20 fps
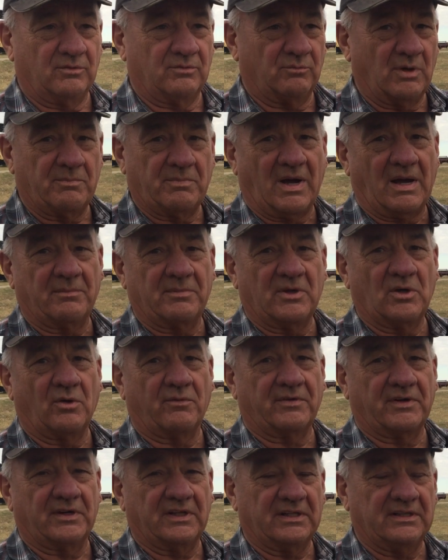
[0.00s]
We probably
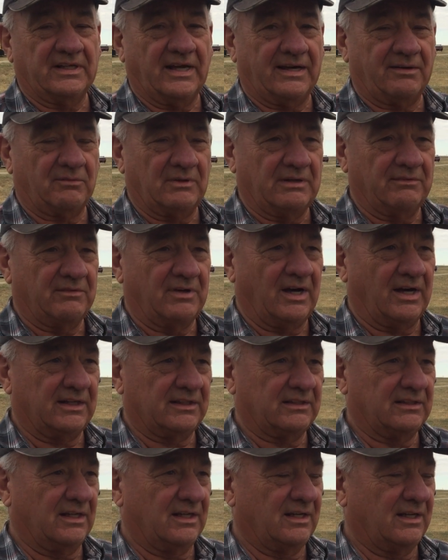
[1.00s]
overdid that. We've got
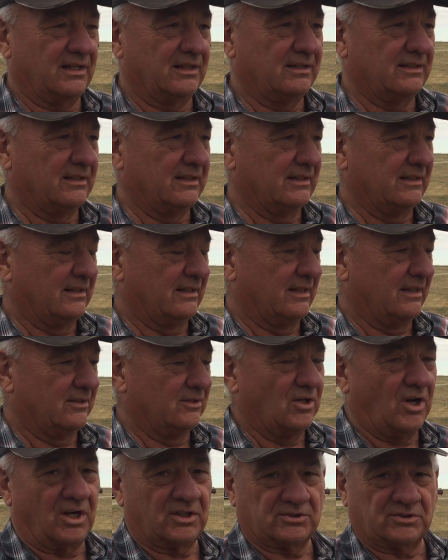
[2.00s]

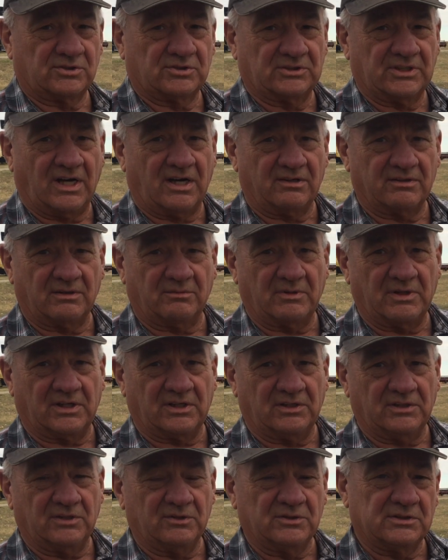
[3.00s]
nozzles now that we
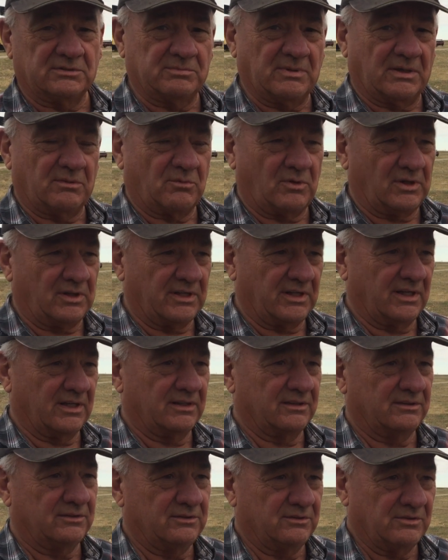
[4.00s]
can use, but we're
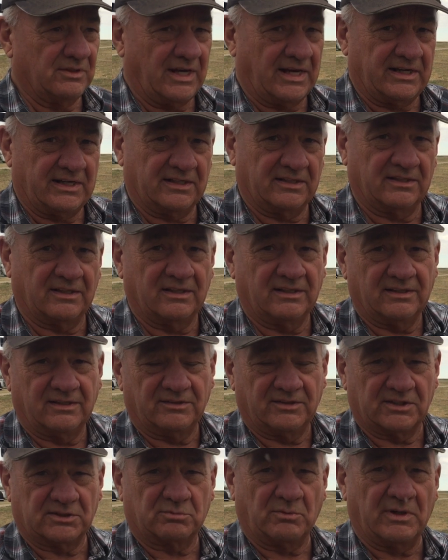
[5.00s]
gonna do that in
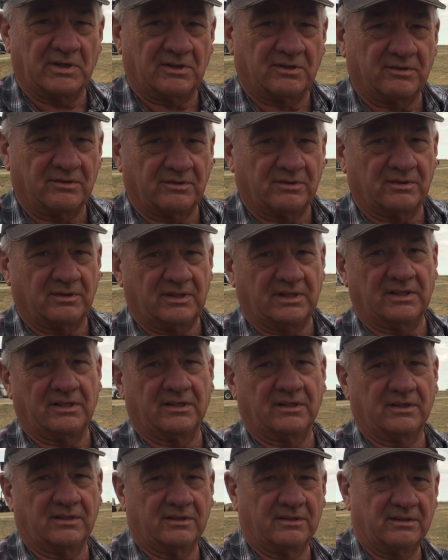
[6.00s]
this winter in
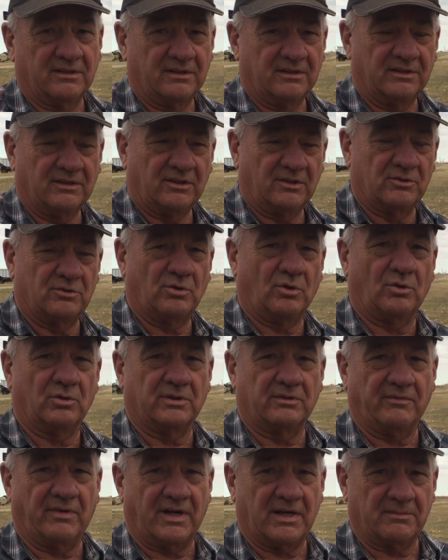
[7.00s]
a
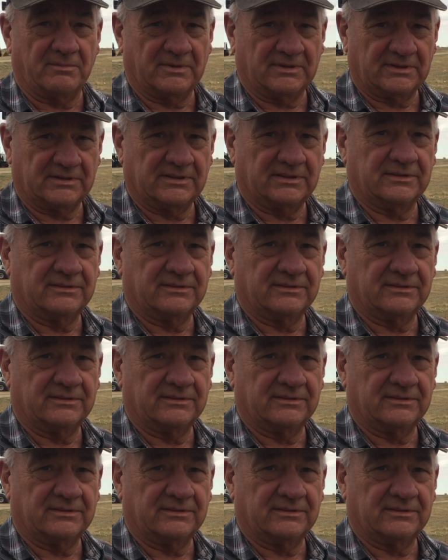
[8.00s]
controlled environment.